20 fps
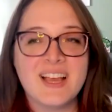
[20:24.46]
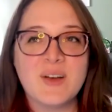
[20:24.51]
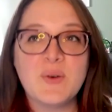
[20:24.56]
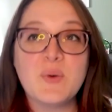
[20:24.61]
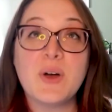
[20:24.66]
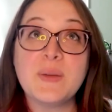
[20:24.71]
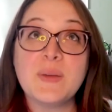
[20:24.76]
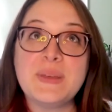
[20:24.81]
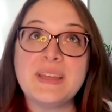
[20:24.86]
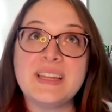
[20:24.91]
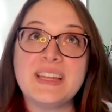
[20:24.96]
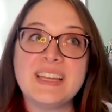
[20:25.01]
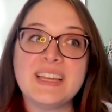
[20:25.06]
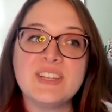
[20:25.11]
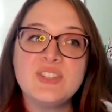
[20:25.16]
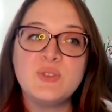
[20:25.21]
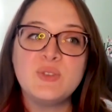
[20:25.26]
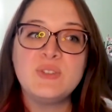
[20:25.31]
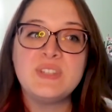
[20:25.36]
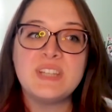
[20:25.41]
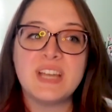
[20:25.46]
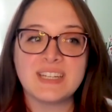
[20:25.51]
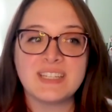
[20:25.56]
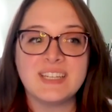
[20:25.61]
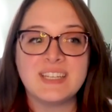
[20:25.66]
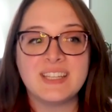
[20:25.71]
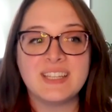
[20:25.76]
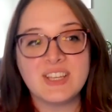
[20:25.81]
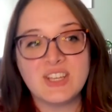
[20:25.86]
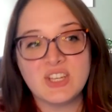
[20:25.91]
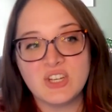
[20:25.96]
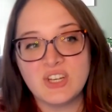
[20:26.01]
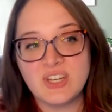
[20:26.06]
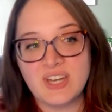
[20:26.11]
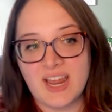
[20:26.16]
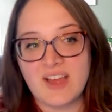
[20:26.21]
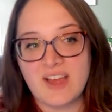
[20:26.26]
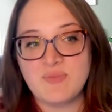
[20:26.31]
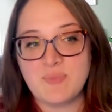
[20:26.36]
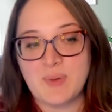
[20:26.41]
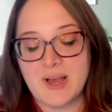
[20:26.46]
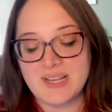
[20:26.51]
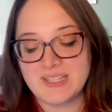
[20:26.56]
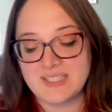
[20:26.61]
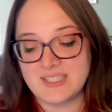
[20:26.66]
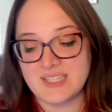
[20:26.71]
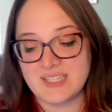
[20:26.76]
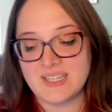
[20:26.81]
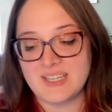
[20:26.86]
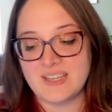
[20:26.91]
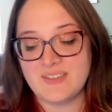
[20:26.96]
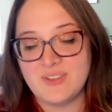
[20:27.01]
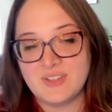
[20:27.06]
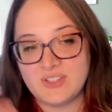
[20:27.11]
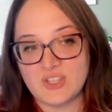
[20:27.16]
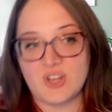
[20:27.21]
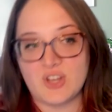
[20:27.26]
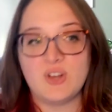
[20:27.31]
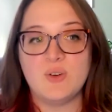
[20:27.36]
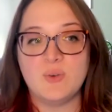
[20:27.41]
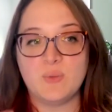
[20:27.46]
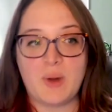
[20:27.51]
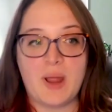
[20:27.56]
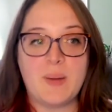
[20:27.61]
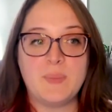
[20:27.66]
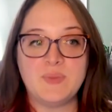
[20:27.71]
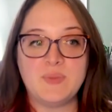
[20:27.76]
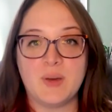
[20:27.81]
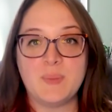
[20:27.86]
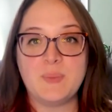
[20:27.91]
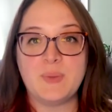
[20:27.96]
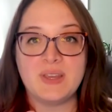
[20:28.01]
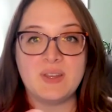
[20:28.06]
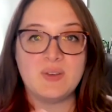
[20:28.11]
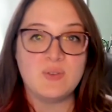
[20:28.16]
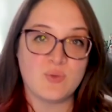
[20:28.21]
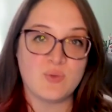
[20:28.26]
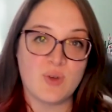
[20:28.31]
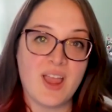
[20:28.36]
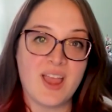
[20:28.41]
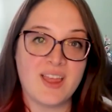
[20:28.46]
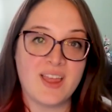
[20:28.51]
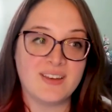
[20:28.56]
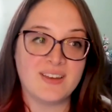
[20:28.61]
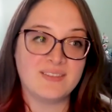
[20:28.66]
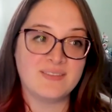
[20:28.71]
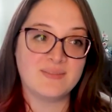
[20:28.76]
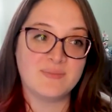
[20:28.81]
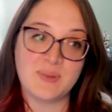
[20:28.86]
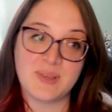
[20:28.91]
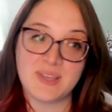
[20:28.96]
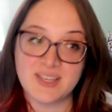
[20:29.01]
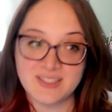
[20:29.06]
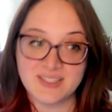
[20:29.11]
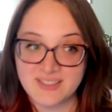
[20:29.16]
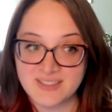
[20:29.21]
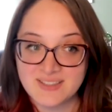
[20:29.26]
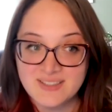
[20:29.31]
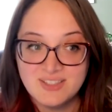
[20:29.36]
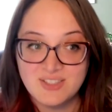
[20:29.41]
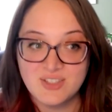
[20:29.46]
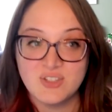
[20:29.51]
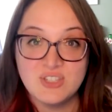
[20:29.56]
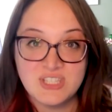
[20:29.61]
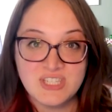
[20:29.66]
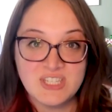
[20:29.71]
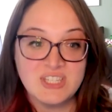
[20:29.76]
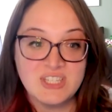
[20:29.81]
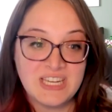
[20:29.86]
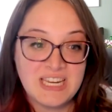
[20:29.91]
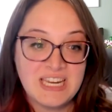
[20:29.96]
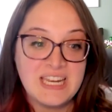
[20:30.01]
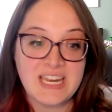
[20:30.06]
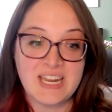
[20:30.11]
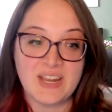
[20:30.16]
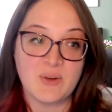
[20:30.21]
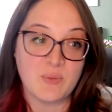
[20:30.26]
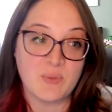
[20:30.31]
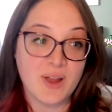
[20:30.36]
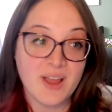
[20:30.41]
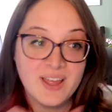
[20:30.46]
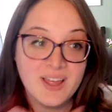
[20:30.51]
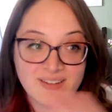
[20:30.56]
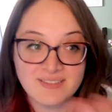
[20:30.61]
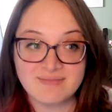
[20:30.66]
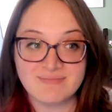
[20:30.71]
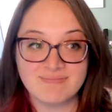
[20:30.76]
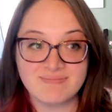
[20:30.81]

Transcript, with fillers: Well, I mean, I guess you technically could have pasta if it's all wrapped up in red because it's you're still eating red.